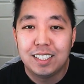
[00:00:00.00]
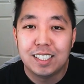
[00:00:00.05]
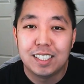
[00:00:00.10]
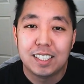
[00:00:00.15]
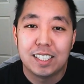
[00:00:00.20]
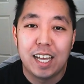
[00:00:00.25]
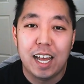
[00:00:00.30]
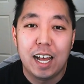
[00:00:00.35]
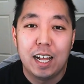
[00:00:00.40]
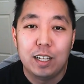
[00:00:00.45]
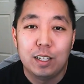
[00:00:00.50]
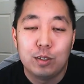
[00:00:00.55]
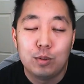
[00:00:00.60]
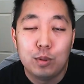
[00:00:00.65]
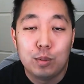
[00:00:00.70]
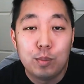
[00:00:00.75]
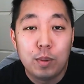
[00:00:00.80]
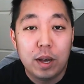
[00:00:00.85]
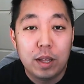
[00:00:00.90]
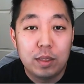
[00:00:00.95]
this is Allen
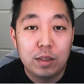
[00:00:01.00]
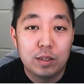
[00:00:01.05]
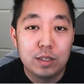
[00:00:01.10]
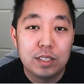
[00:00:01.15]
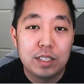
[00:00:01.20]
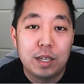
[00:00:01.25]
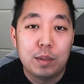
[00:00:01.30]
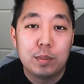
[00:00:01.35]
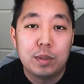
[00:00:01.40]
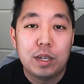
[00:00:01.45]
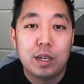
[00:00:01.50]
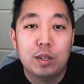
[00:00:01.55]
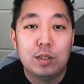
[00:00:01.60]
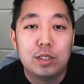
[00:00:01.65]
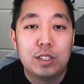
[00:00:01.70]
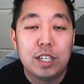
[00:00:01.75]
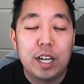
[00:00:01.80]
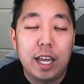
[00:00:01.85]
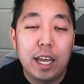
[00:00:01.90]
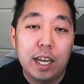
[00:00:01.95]
with Bothell STEM
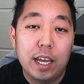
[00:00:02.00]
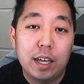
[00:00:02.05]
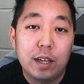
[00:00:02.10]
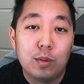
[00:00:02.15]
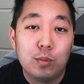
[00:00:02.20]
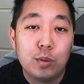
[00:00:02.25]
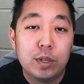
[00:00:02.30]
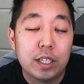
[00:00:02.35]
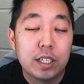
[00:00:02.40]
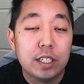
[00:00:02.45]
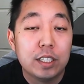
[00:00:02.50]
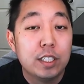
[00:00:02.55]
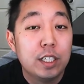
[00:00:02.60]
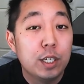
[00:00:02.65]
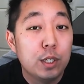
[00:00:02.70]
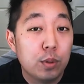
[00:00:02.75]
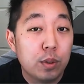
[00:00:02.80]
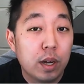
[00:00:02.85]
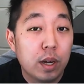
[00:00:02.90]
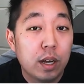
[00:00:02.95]
Coach and we're
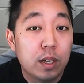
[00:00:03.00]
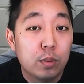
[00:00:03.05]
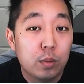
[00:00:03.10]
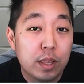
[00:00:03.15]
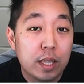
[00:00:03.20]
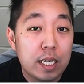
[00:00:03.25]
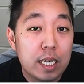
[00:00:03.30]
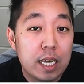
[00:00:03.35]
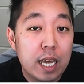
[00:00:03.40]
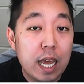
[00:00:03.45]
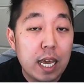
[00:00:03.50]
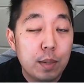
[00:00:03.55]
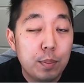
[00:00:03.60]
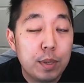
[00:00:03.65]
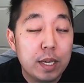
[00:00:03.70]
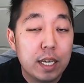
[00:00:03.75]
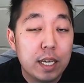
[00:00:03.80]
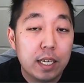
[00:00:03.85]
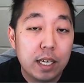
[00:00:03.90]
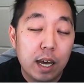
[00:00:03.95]
continuing on with the
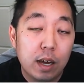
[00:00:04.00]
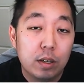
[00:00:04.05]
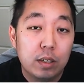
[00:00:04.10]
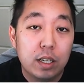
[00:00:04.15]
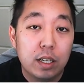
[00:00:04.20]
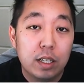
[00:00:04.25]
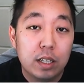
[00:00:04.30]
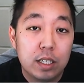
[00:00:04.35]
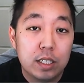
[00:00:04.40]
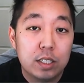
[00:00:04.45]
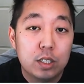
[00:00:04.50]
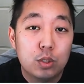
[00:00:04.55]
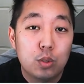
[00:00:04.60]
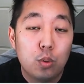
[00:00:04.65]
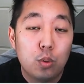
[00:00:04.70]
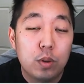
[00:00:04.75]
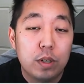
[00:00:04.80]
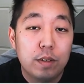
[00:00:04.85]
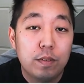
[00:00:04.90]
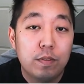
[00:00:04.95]
AP Calculus
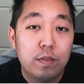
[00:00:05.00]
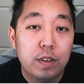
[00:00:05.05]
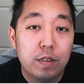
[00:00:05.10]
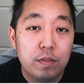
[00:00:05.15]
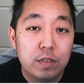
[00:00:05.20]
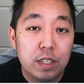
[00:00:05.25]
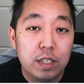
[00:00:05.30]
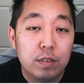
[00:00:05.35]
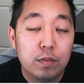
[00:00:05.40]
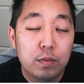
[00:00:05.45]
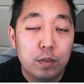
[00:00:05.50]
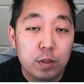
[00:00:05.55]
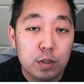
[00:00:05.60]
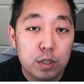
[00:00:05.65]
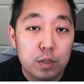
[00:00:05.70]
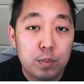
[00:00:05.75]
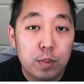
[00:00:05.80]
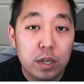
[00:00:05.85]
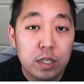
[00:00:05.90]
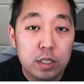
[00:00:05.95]
2015 free
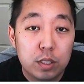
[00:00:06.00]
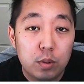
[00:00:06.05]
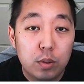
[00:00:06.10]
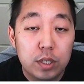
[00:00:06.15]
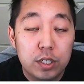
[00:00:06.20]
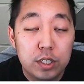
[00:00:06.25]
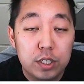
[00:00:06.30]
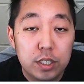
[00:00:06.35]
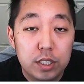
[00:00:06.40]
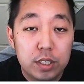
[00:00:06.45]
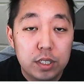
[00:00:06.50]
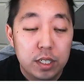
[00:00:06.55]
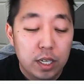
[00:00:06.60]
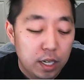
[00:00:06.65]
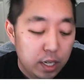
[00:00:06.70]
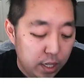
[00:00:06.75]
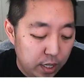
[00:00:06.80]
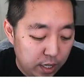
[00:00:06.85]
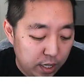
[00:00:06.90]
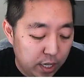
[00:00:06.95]
response question
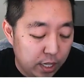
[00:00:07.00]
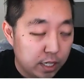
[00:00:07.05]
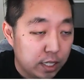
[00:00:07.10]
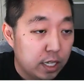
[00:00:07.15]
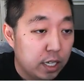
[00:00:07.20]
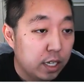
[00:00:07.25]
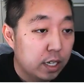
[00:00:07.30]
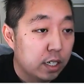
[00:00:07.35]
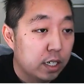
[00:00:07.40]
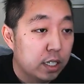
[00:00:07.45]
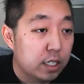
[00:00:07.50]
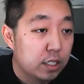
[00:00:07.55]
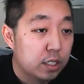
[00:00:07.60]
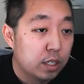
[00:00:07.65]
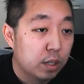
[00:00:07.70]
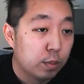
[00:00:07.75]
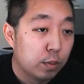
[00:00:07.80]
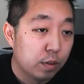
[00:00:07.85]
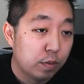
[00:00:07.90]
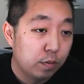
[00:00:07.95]
and here is
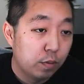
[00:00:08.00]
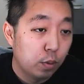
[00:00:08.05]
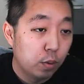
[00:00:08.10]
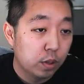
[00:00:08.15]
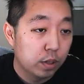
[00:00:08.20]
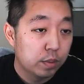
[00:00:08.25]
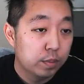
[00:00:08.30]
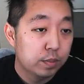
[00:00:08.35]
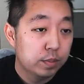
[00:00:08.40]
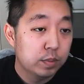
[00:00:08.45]
number 4.